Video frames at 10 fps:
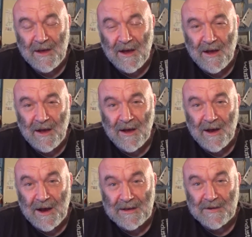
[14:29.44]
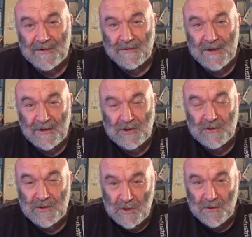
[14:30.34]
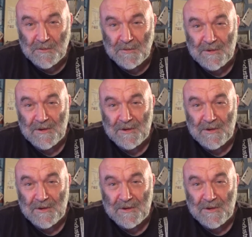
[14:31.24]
And I shall catch you soon.